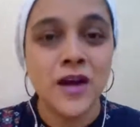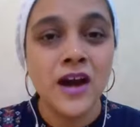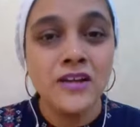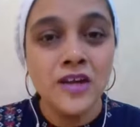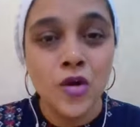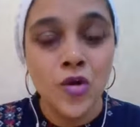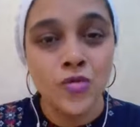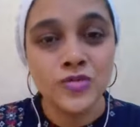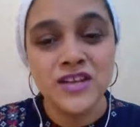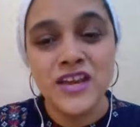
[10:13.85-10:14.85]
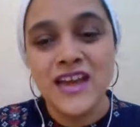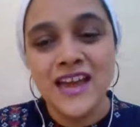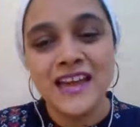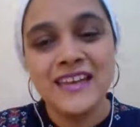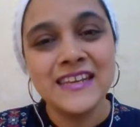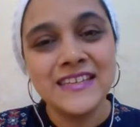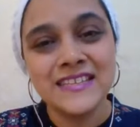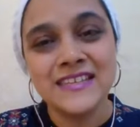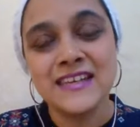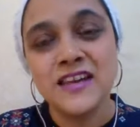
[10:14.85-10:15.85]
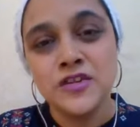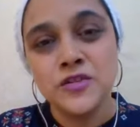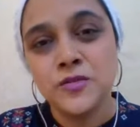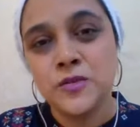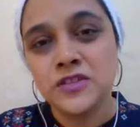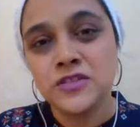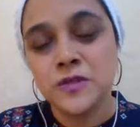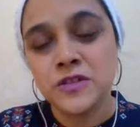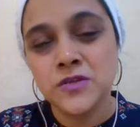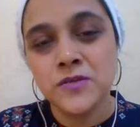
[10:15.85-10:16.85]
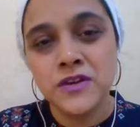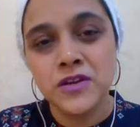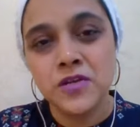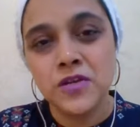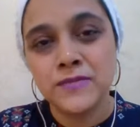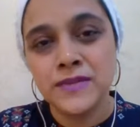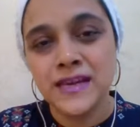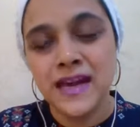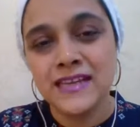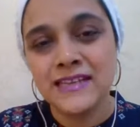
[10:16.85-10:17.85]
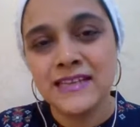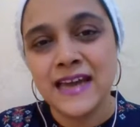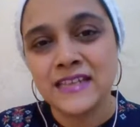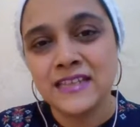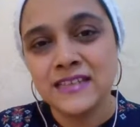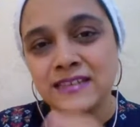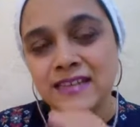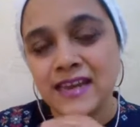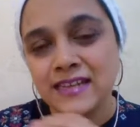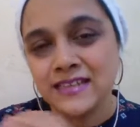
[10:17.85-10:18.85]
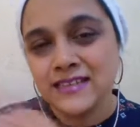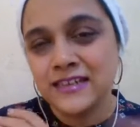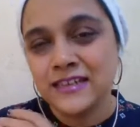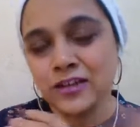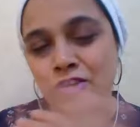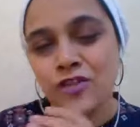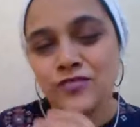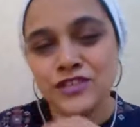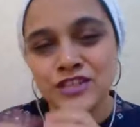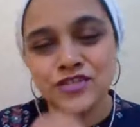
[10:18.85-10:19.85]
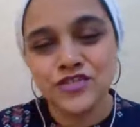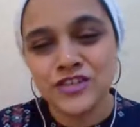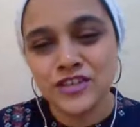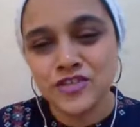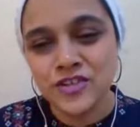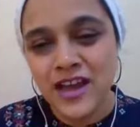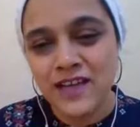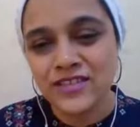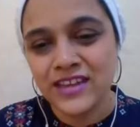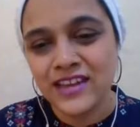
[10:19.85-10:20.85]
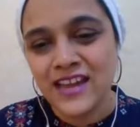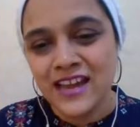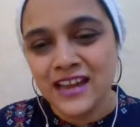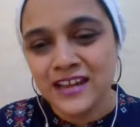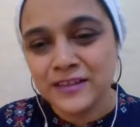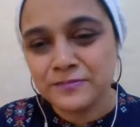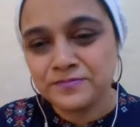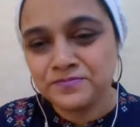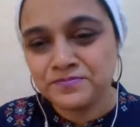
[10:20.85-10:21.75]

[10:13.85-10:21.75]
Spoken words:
unload and listen to what's going on behind that little conversation that you're having. um,